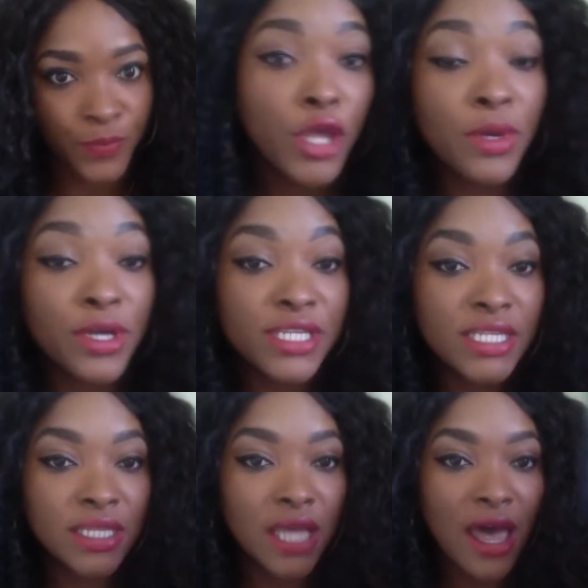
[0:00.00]
You
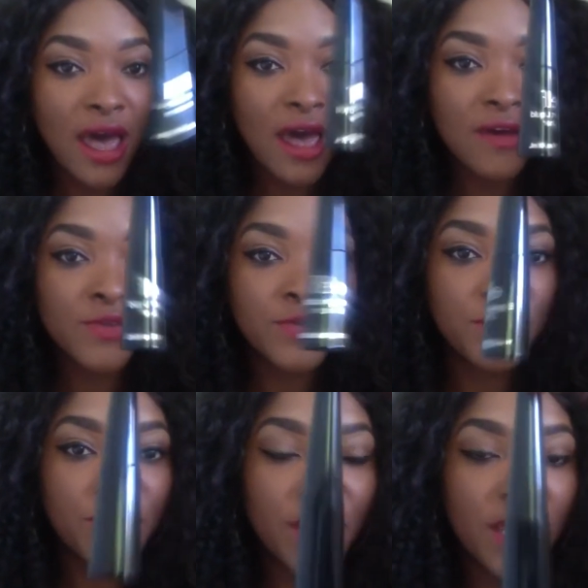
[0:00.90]
must have
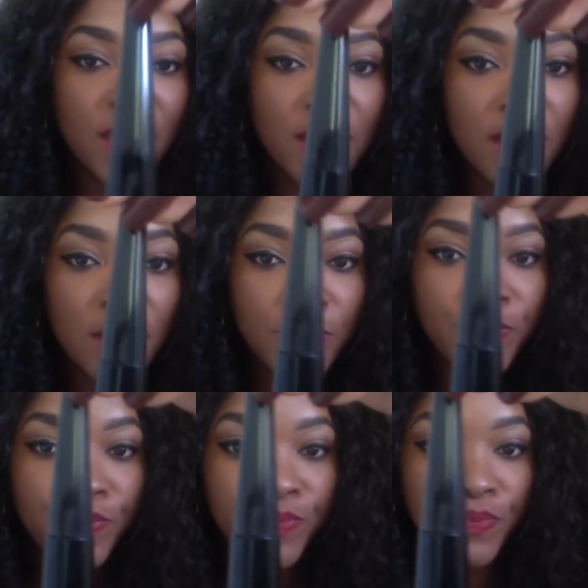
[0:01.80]
a
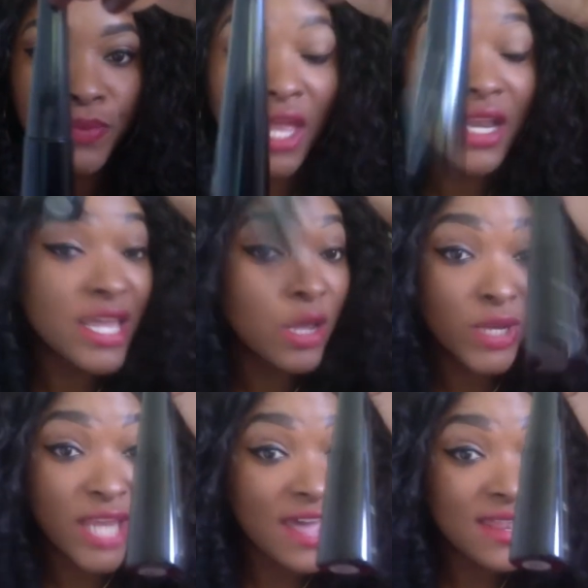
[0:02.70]

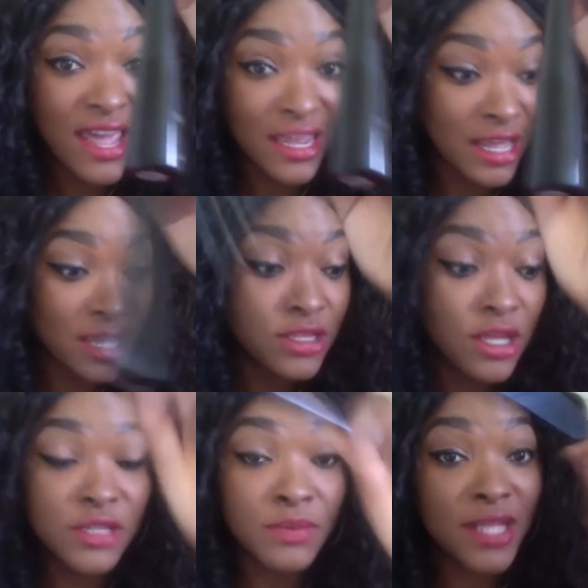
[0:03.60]
liquid eyeliner. It
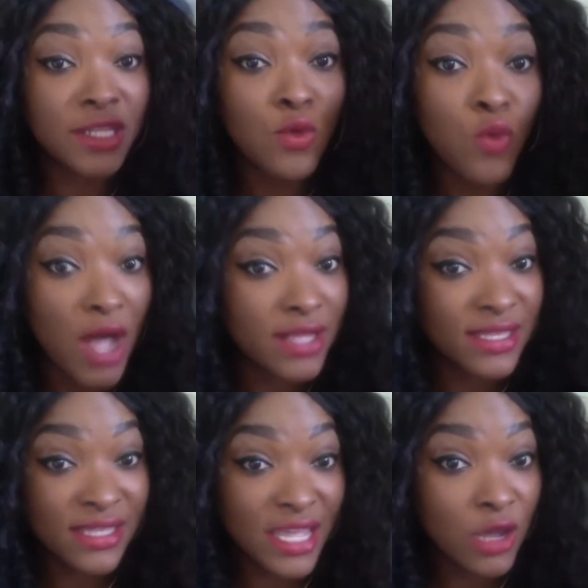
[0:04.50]
doesn't matter what
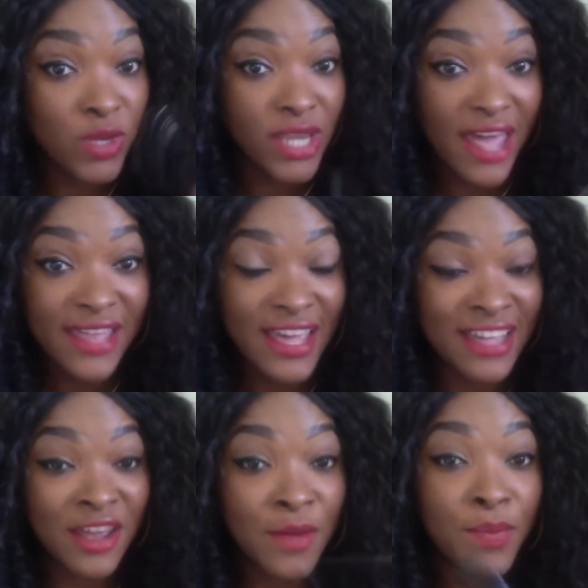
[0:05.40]
liquid
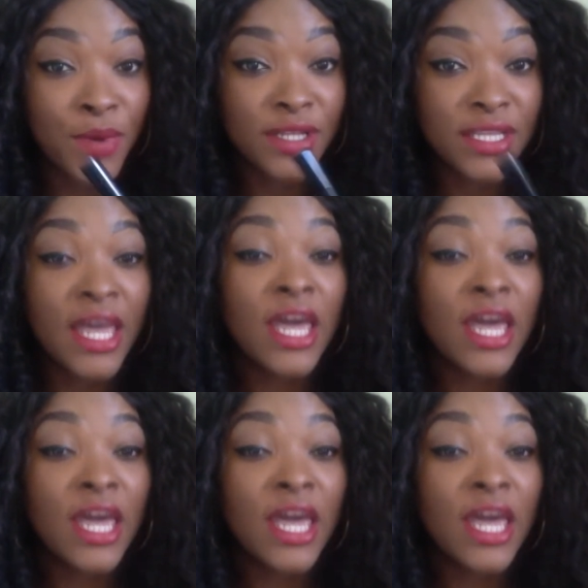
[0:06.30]
eyeliner, but